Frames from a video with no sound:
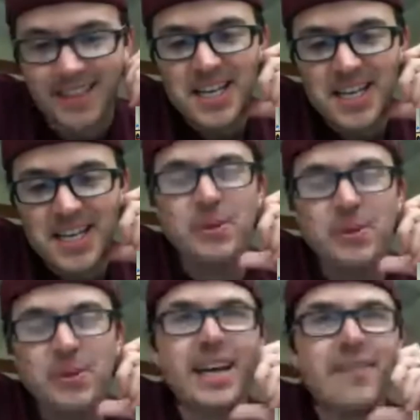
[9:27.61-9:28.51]
that we're
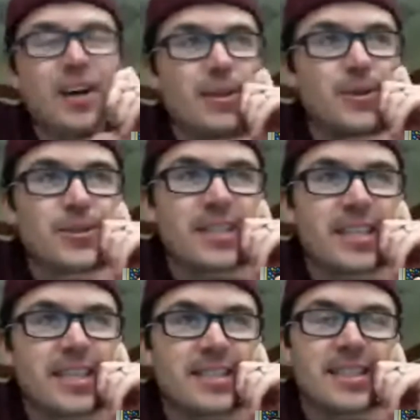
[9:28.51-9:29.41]
going to have all those
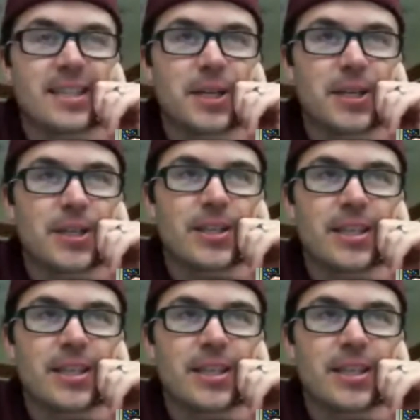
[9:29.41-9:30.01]
kids in there